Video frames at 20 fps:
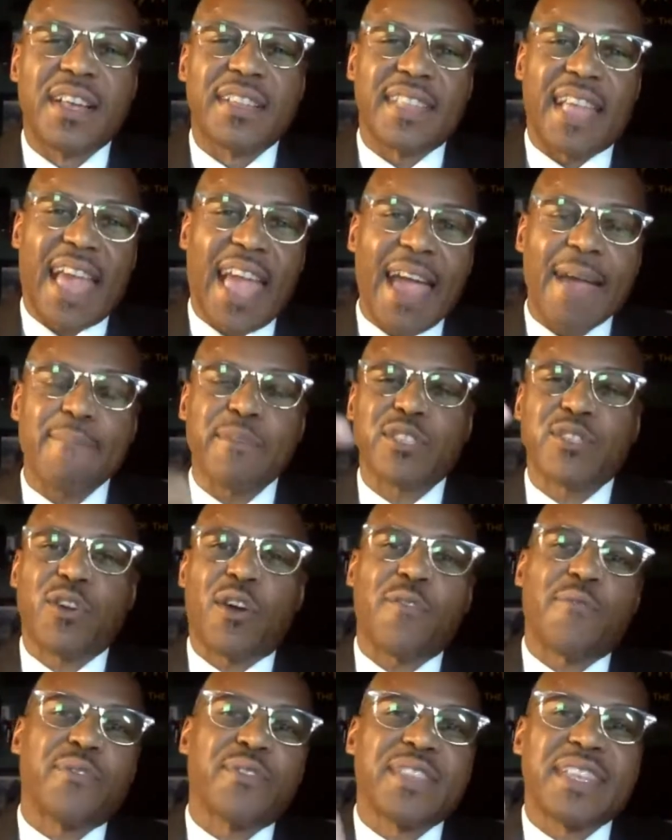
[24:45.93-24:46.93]
The habits
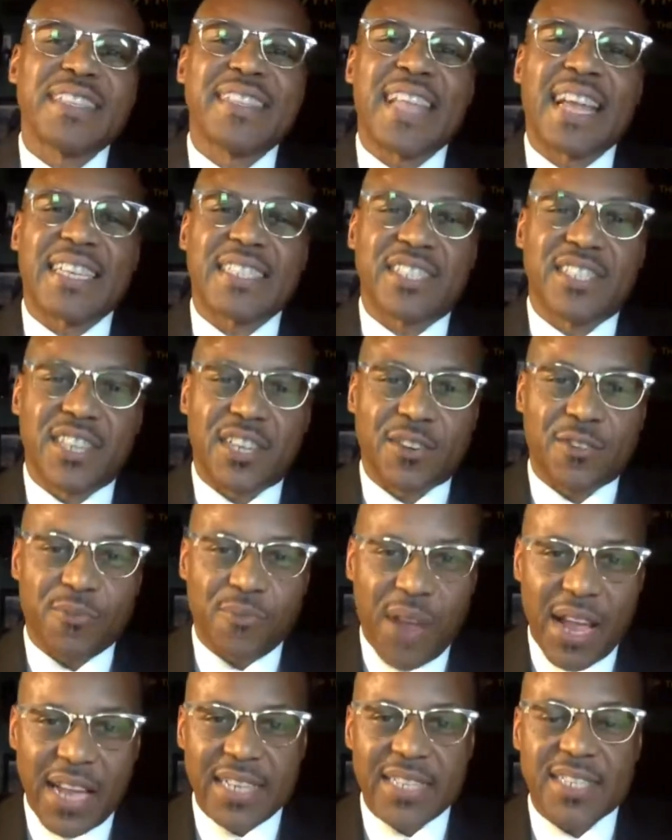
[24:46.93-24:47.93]
are for the next
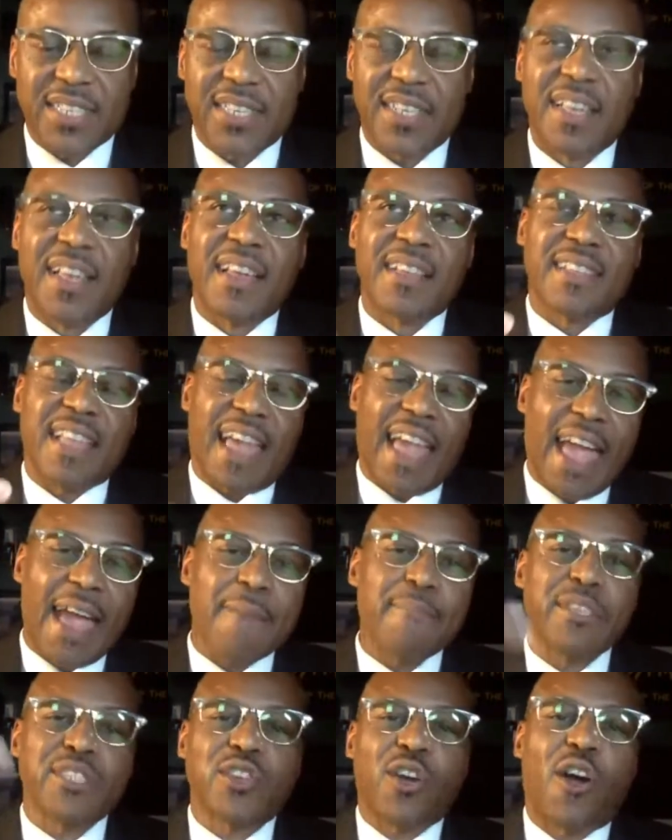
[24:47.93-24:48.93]
generation. The
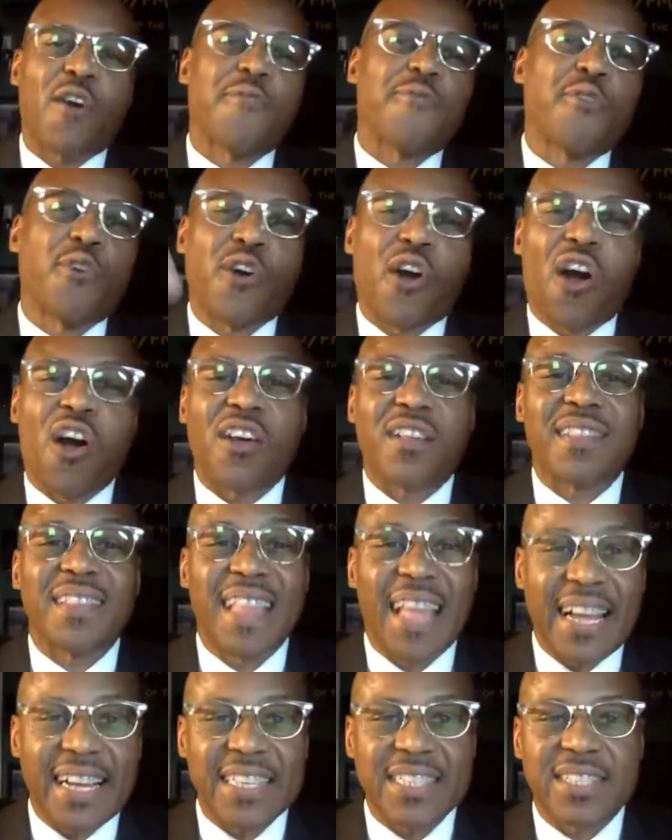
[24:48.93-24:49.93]
habits are for our
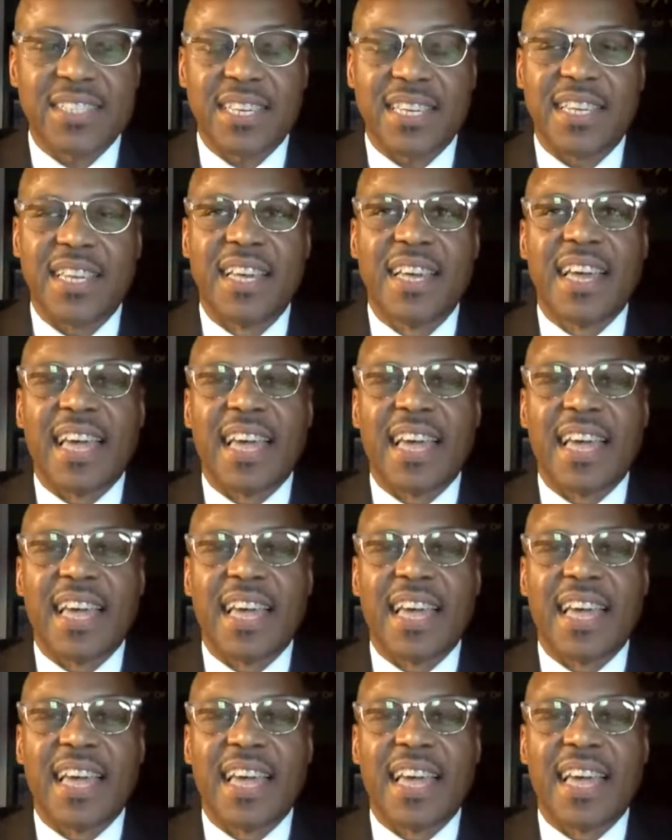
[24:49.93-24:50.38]
legacy.